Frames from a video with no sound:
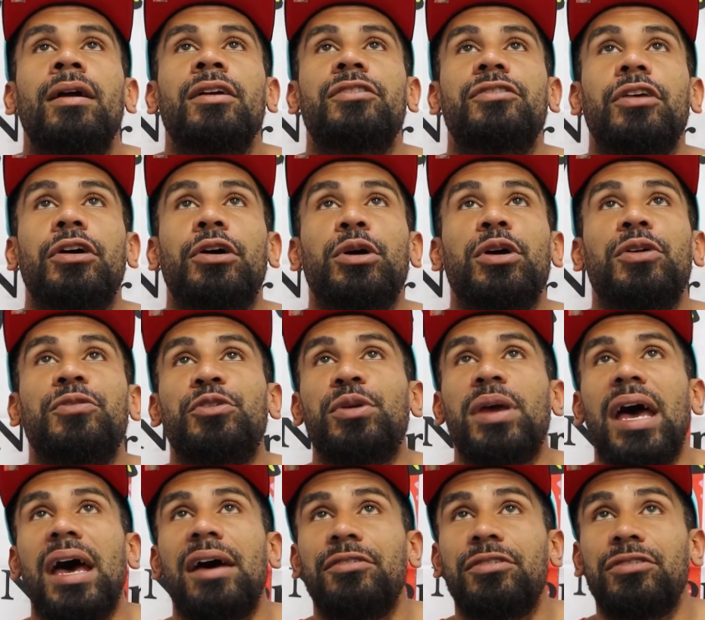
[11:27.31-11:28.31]
So if you
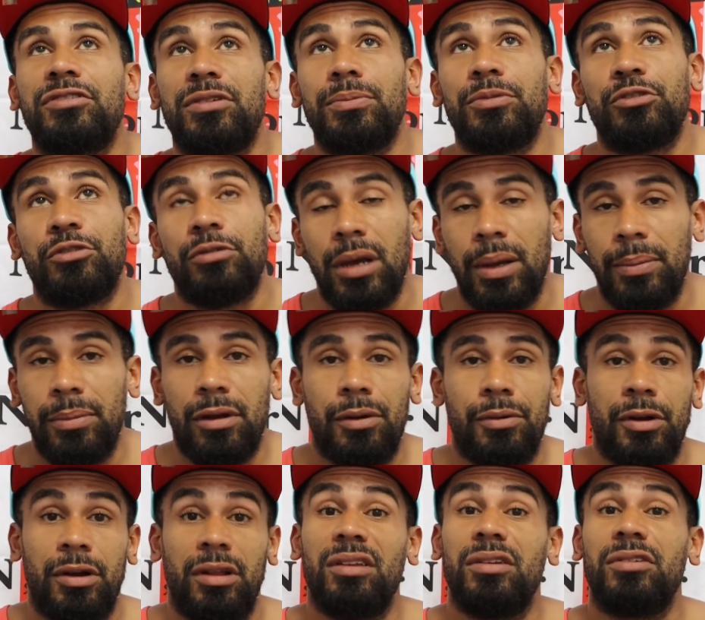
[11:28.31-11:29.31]
haven't subscribed
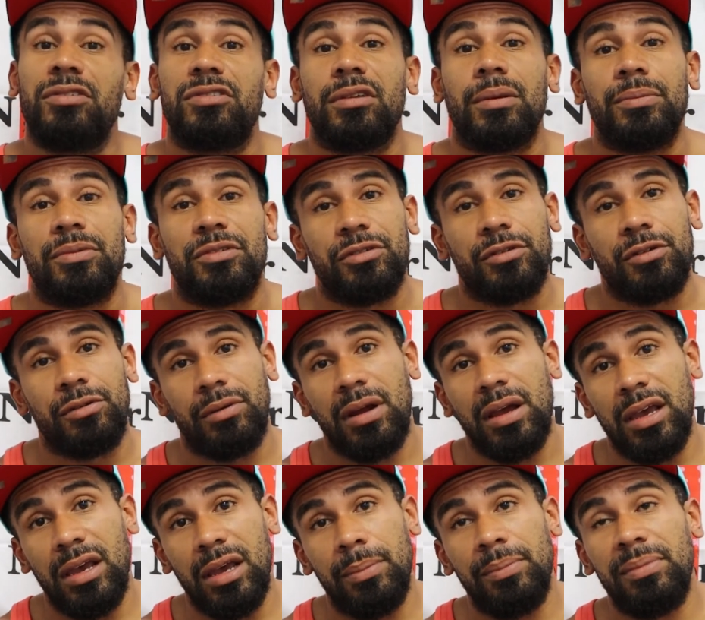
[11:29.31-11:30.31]
already,
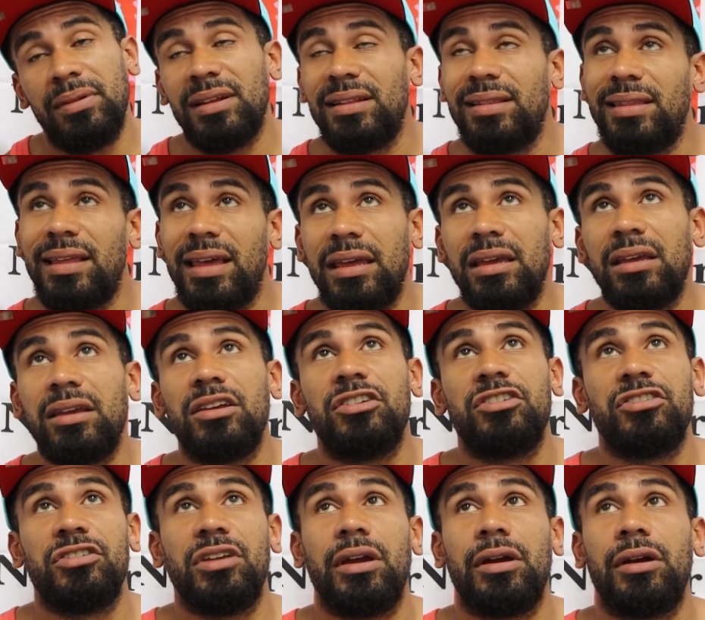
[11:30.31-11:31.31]
subscribe, like,
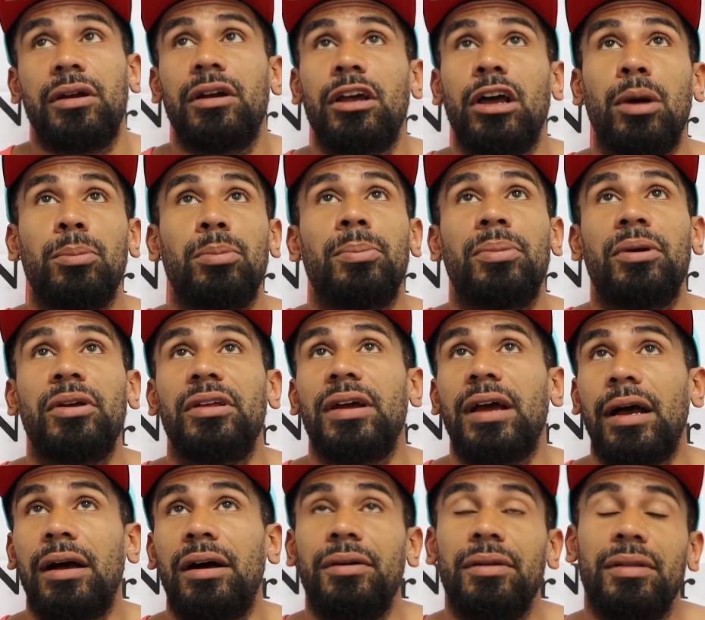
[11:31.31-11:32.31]
share, help a brother
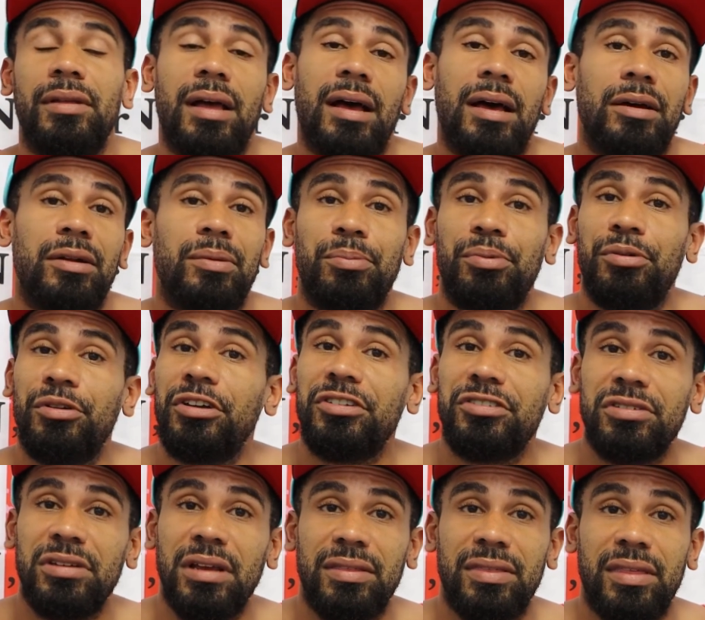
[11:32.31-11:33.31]
out. I would
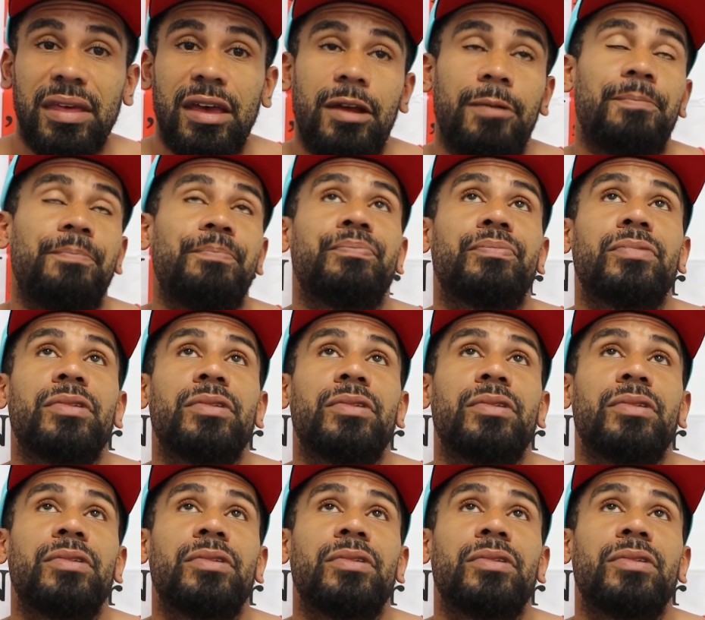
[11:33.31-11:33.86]
appreciate that.